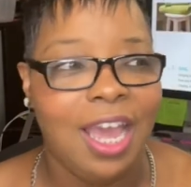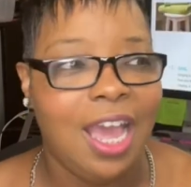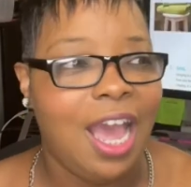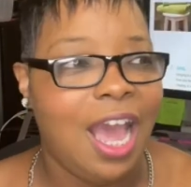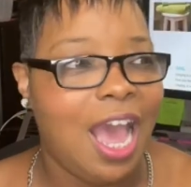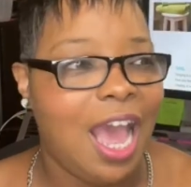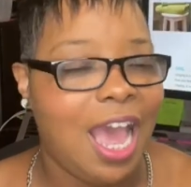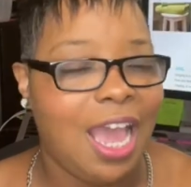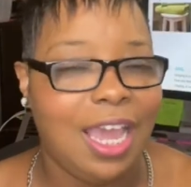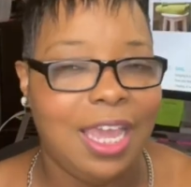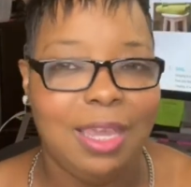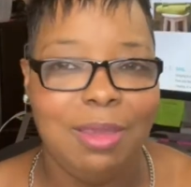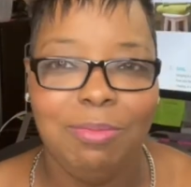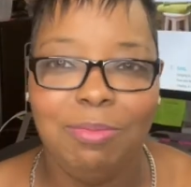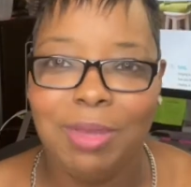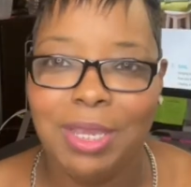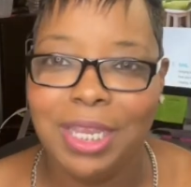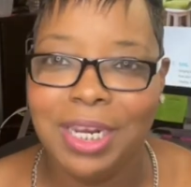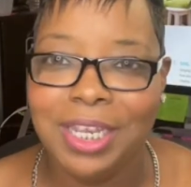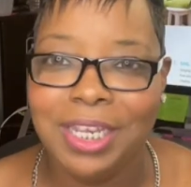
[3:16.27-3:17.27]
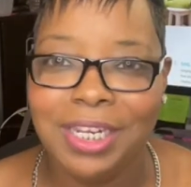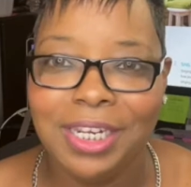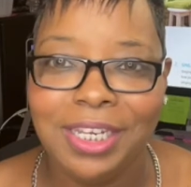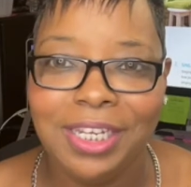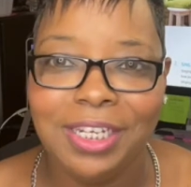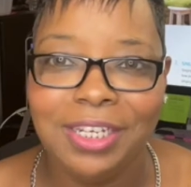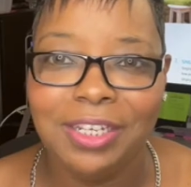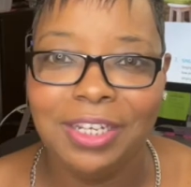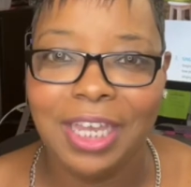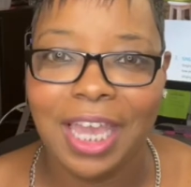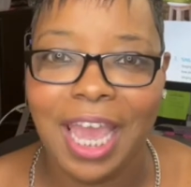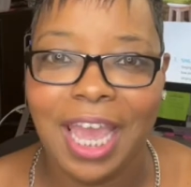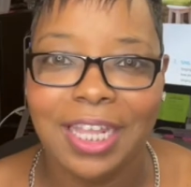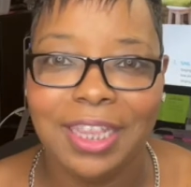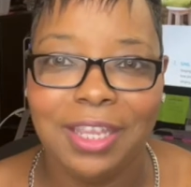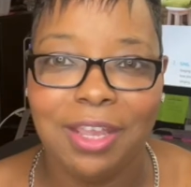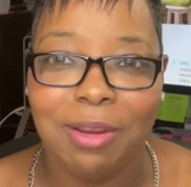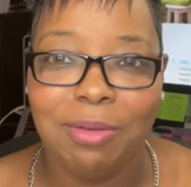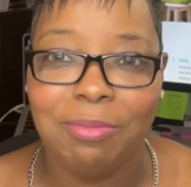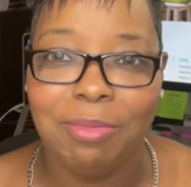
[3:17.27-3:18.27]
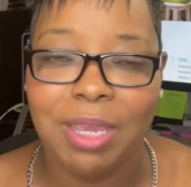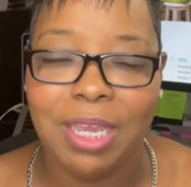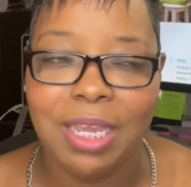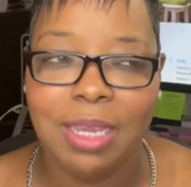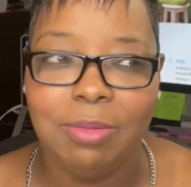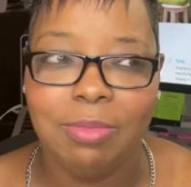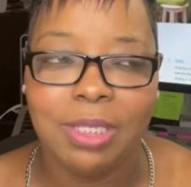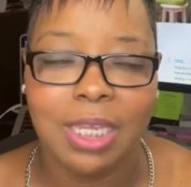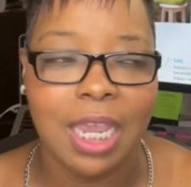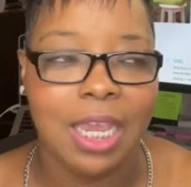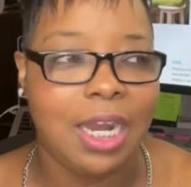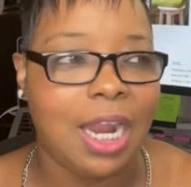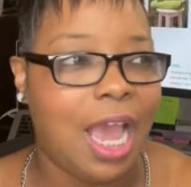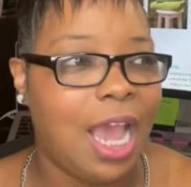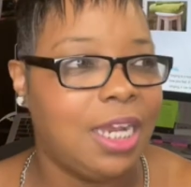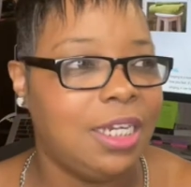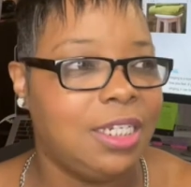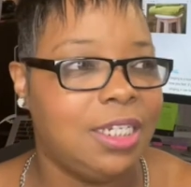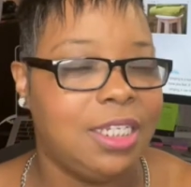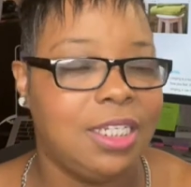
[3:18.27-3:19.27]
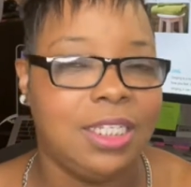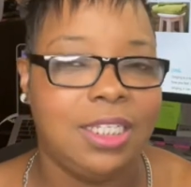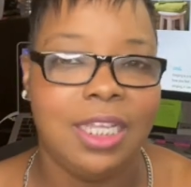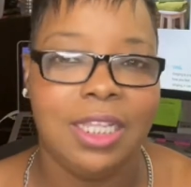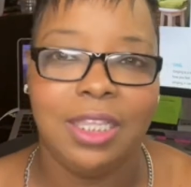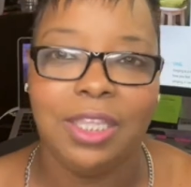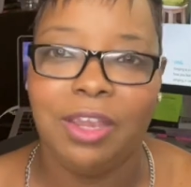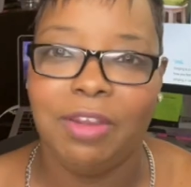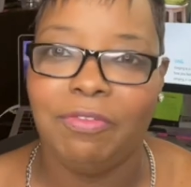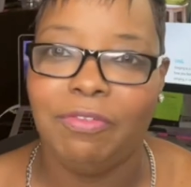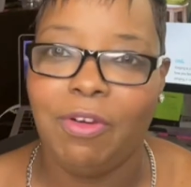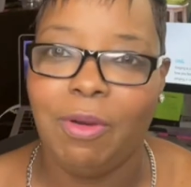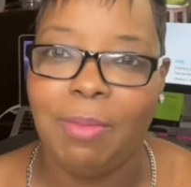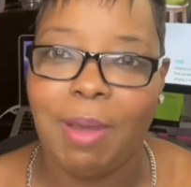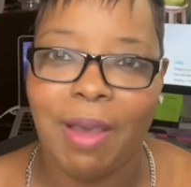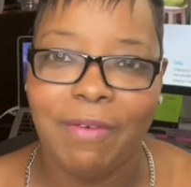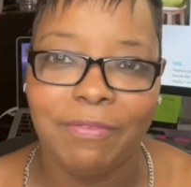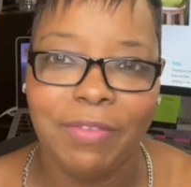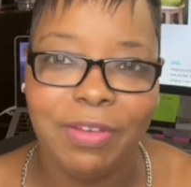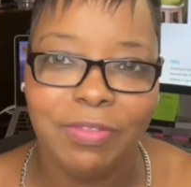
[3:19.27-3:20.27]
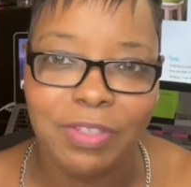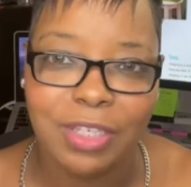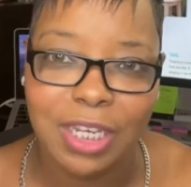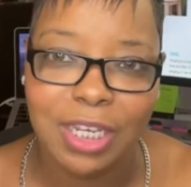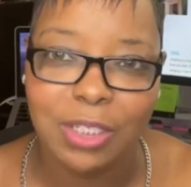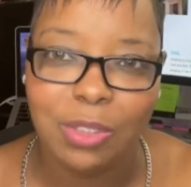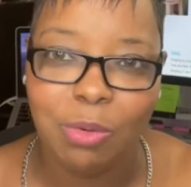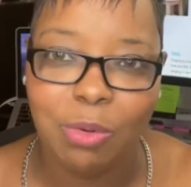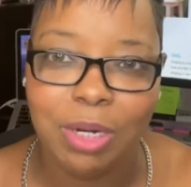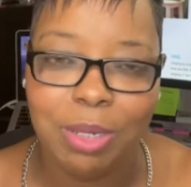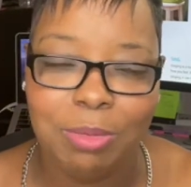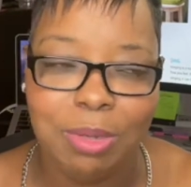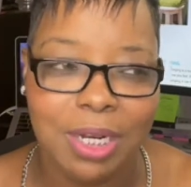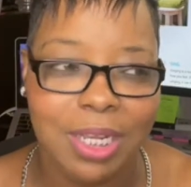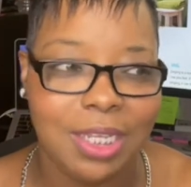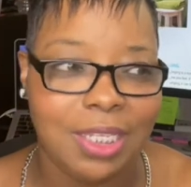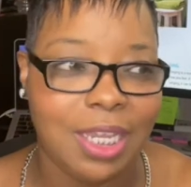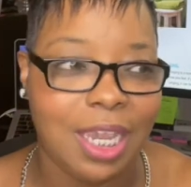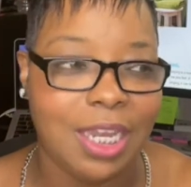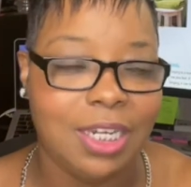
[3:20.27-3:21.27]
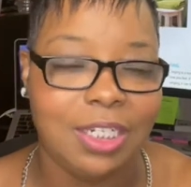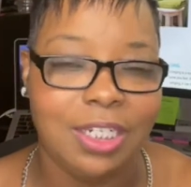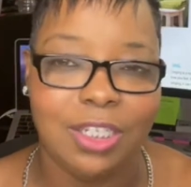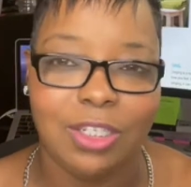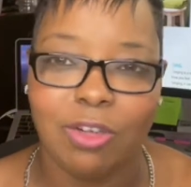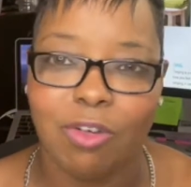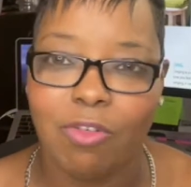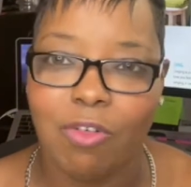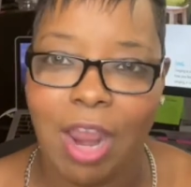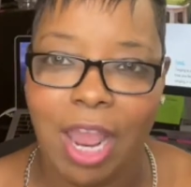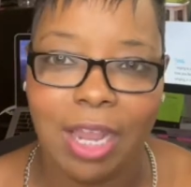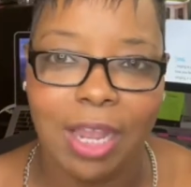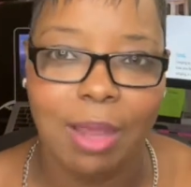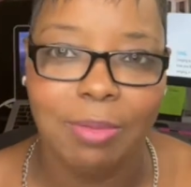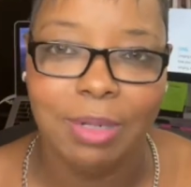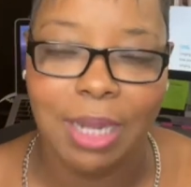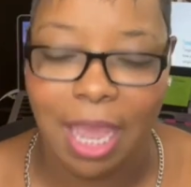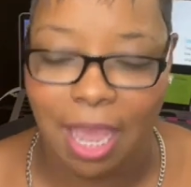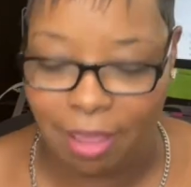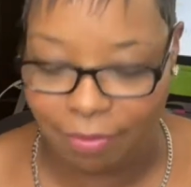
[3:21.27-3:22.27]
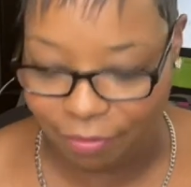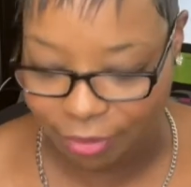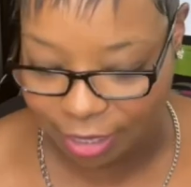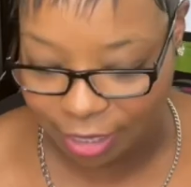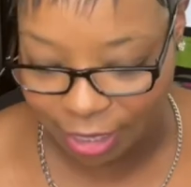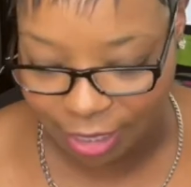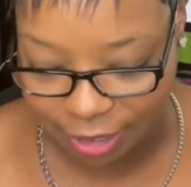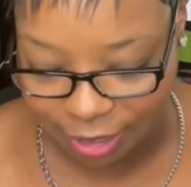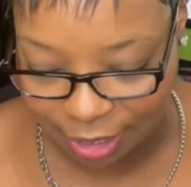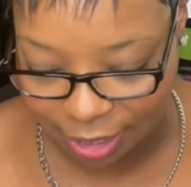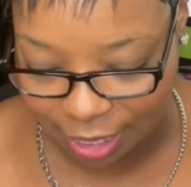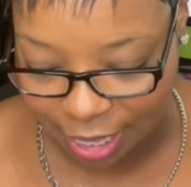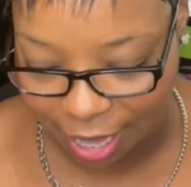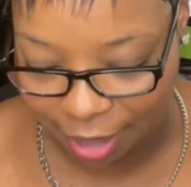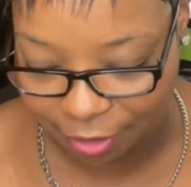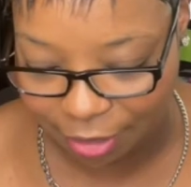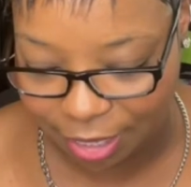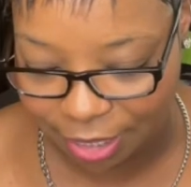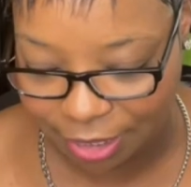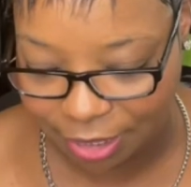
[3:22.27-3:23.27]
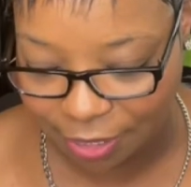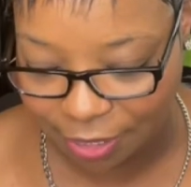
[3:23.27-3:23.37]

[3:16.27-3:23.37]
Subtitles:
I immediately look at their memes and I just sit there for about 15, 20 minutes and just crack up laughing. It's hilarious.